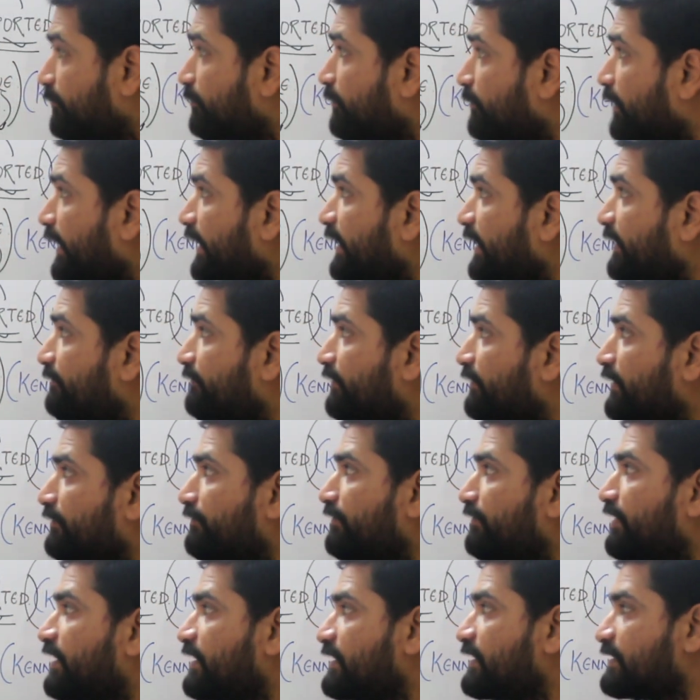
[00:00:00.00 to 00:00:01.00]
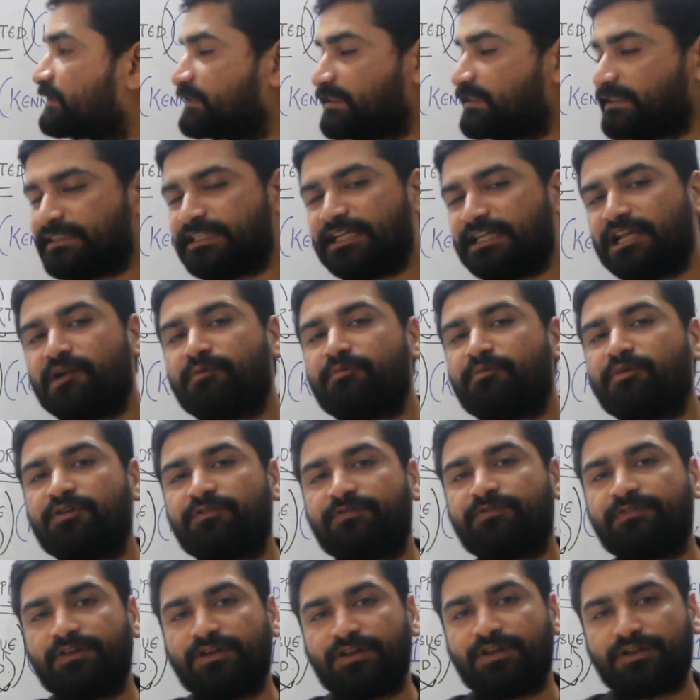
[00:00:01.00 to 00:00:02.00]
mind when we are discussing
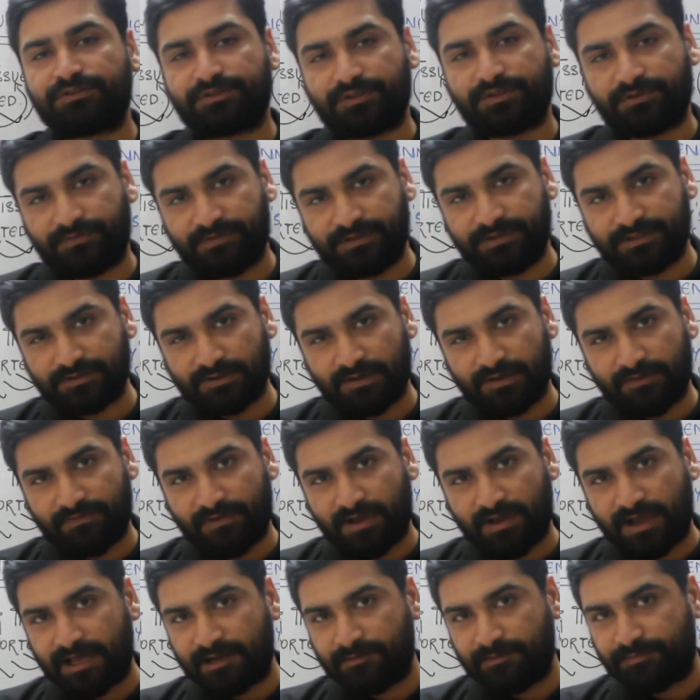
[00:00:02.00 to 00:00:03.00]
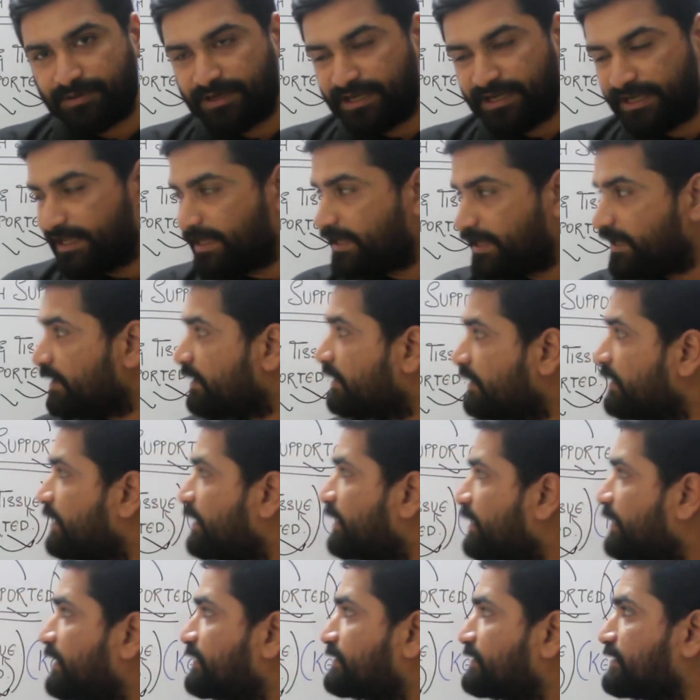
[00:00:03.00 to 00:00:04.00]
about philosophies of RPD
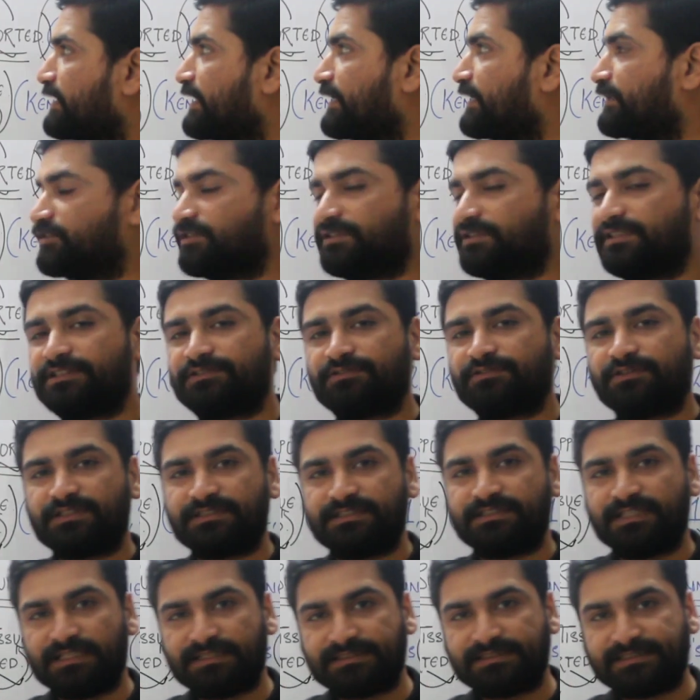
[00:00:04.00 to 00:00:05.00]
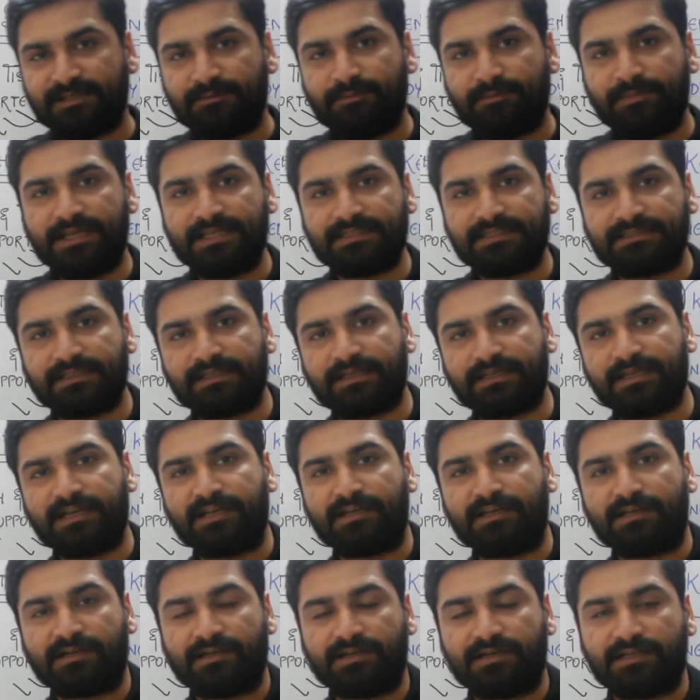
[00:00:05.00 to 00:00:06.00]
designing. So this was just a basic
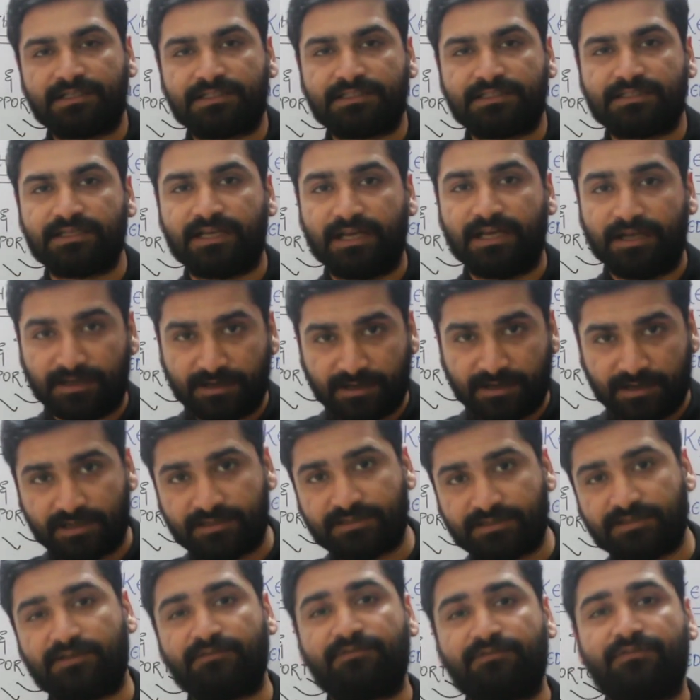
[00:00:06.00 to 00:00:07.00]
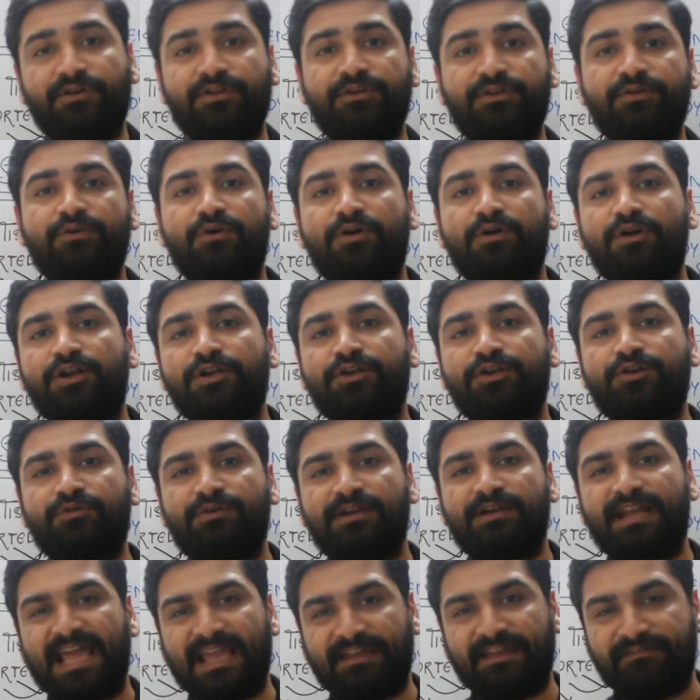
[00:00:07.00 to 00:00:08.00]
introduction for you all
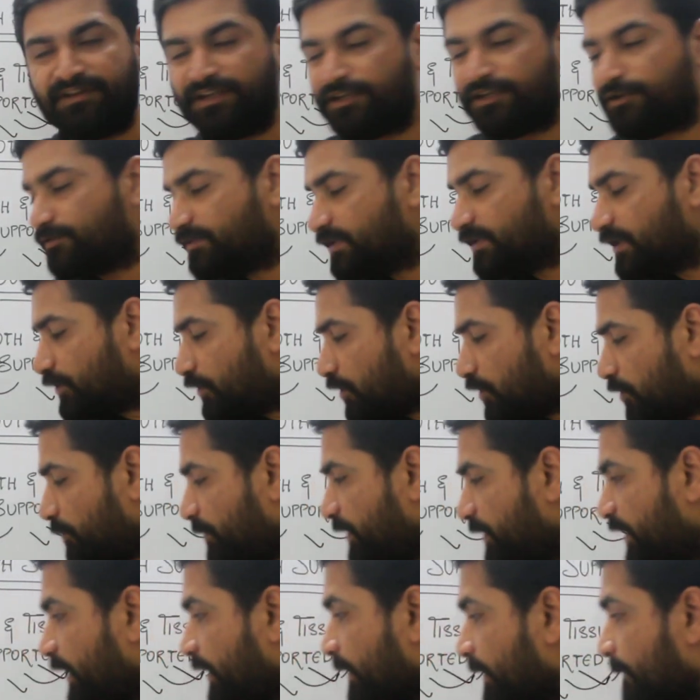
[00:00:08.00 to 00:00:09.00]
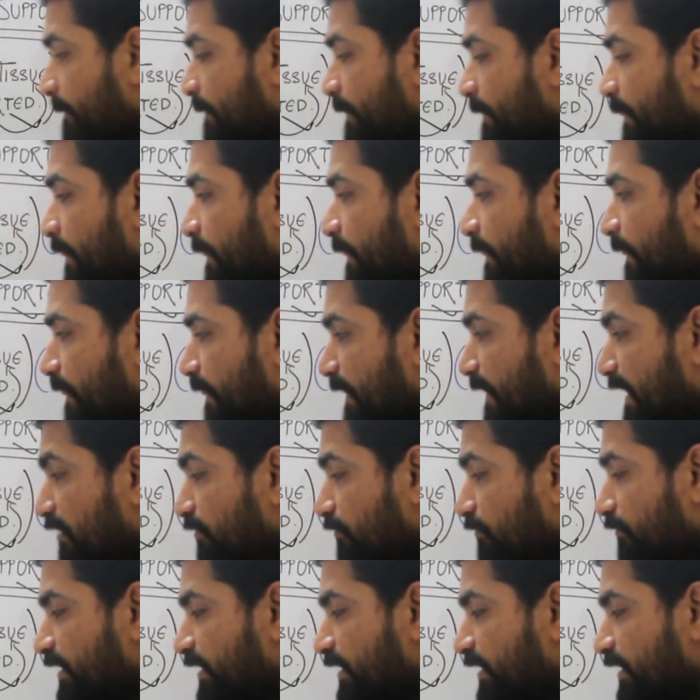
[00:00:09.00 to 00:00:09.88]
to dive into the topic. Now